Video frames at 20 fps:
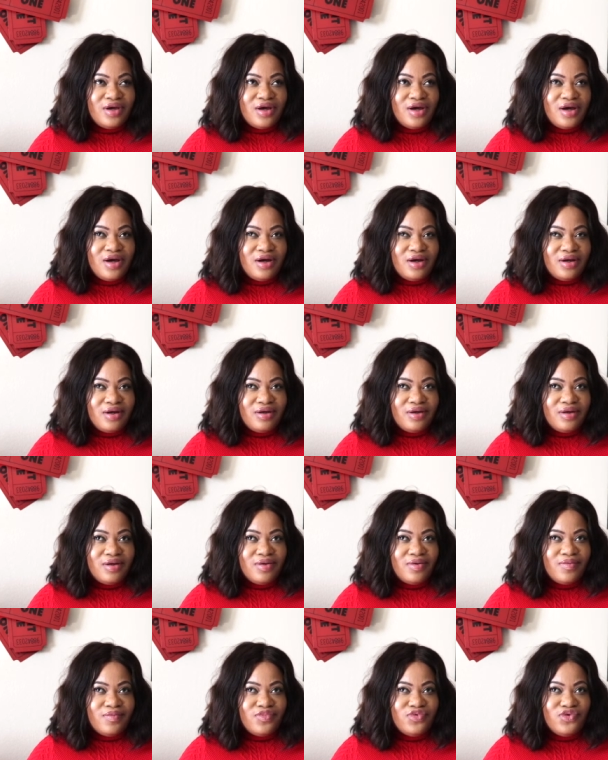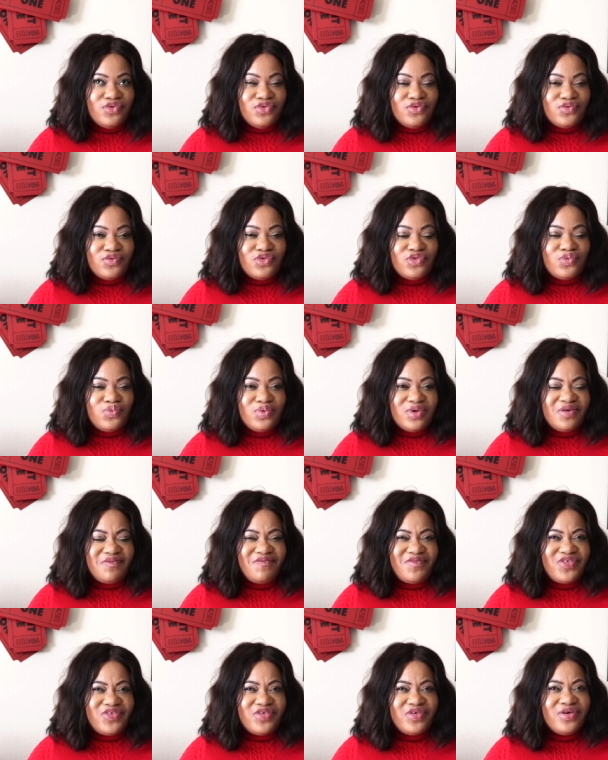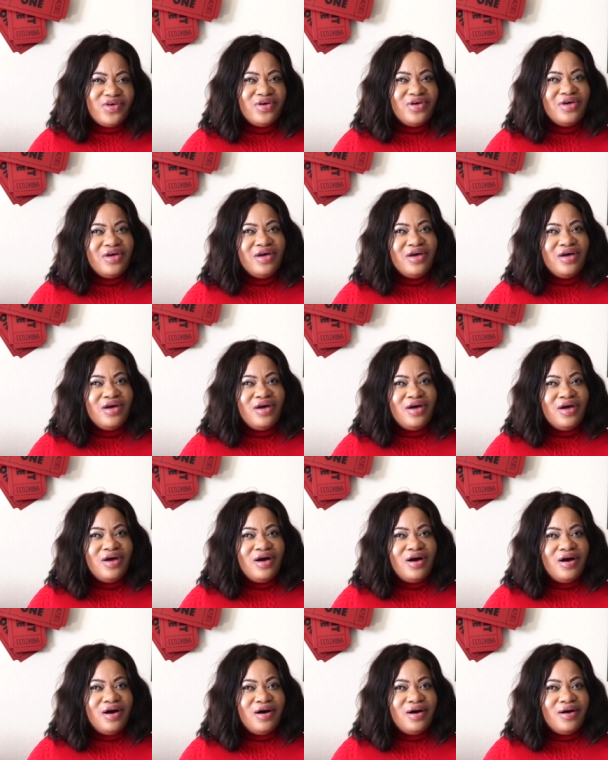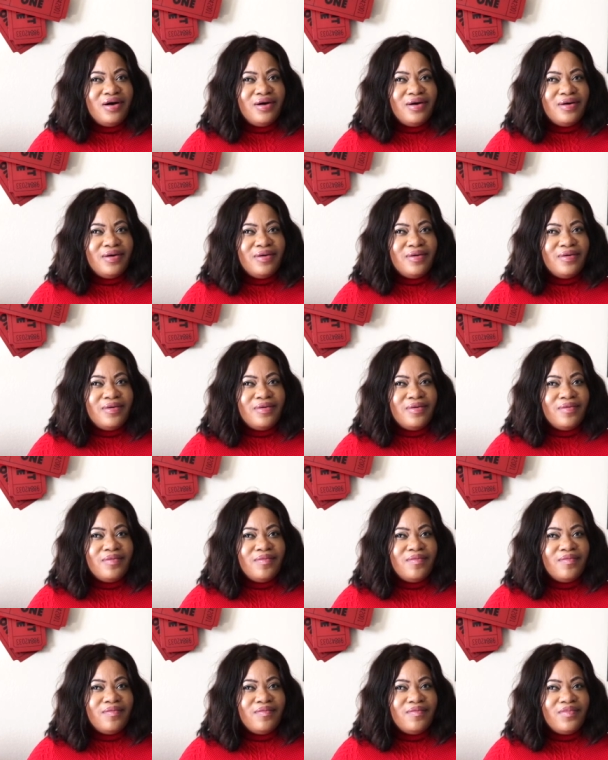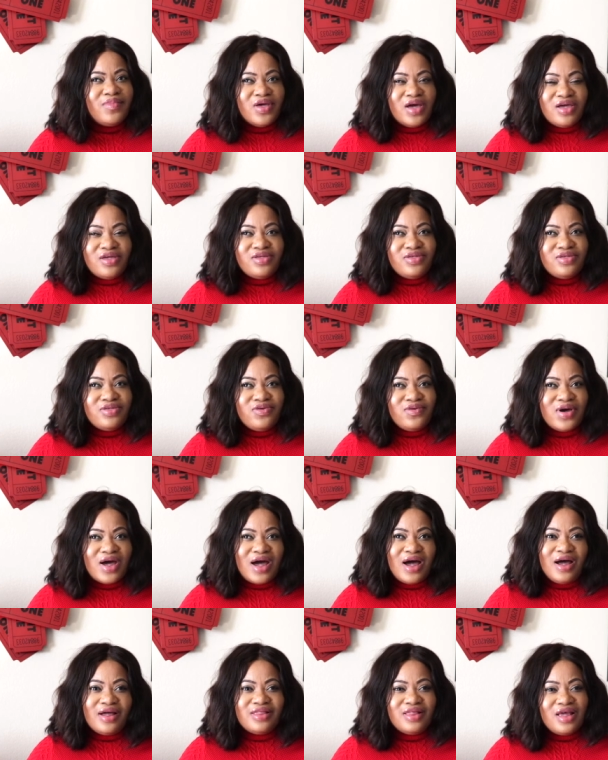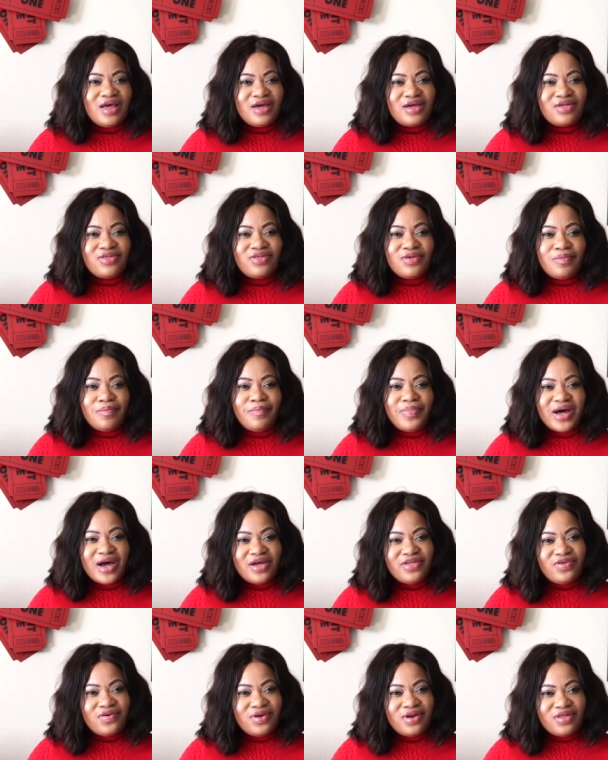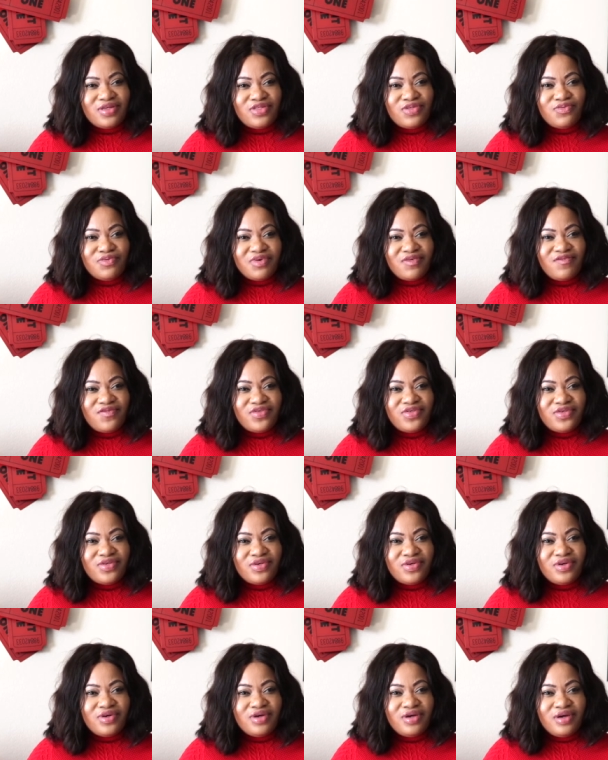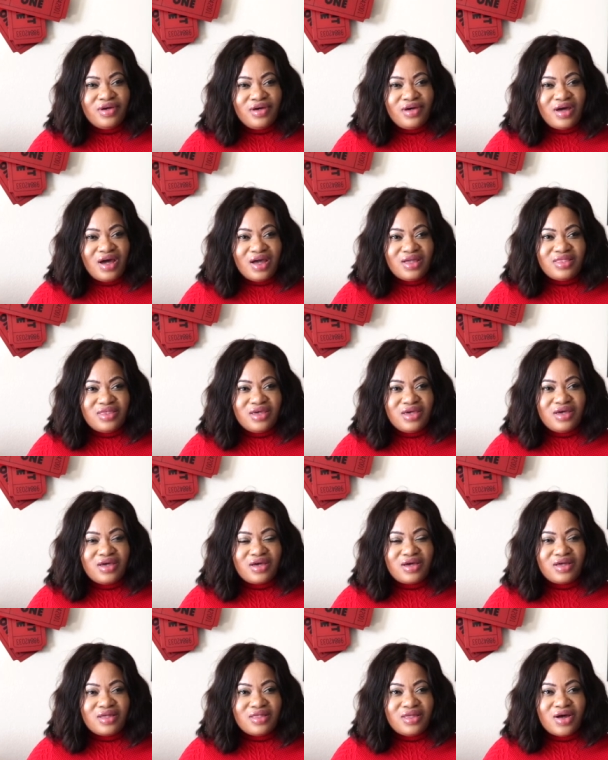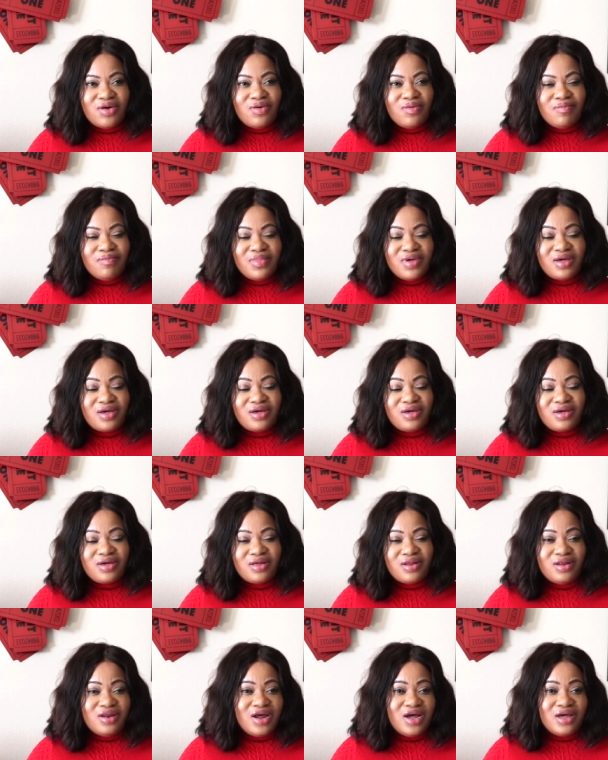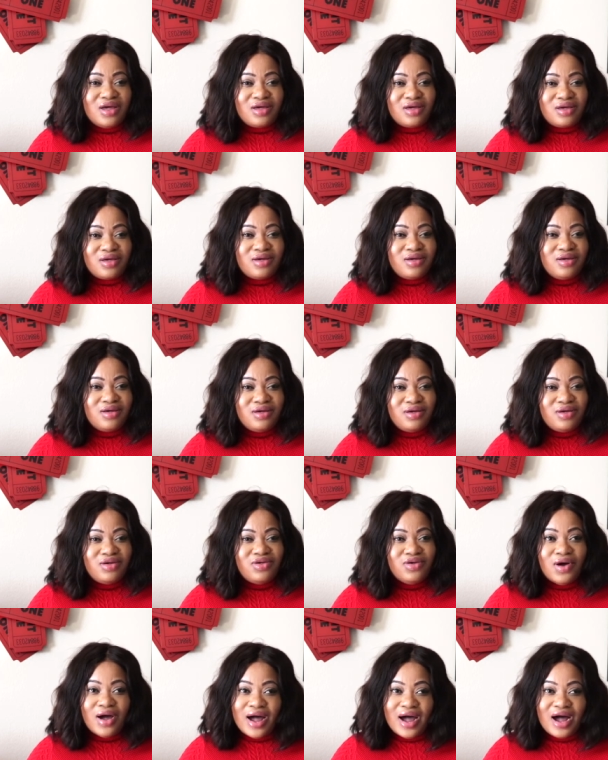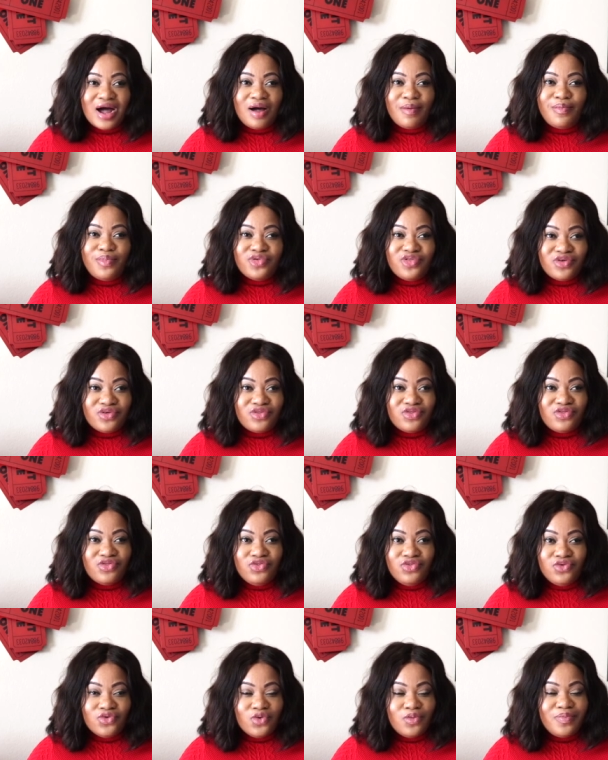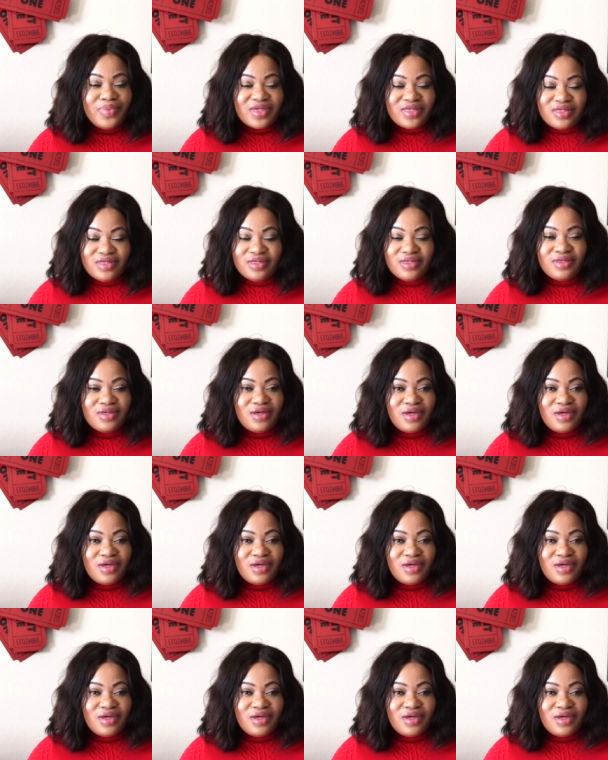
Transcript: you do Swift, and you add like some Python and Swift, I think that will make like your app just dopest